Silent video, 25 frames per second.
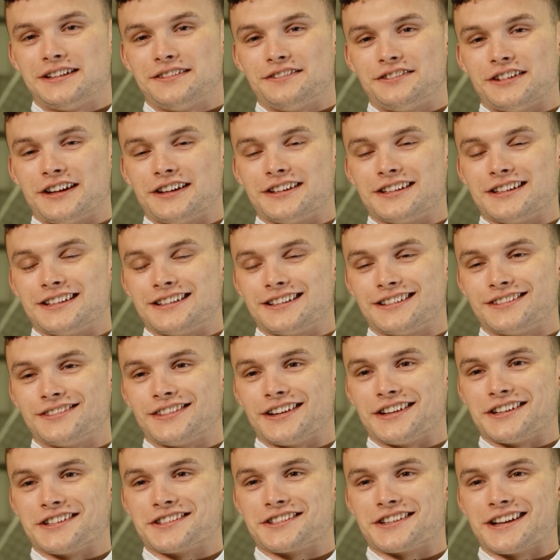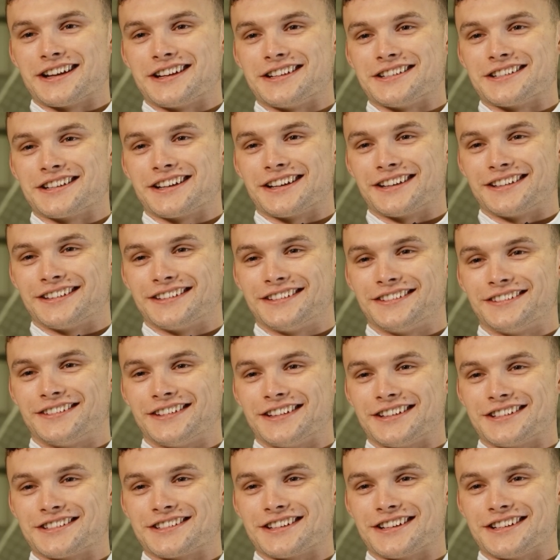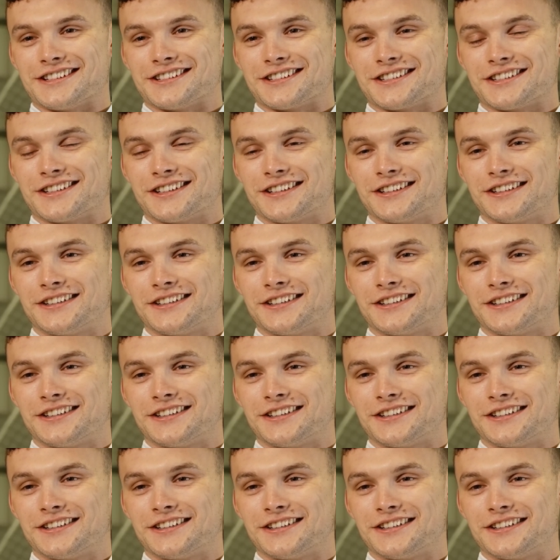very, very strange. Yeah, very strange.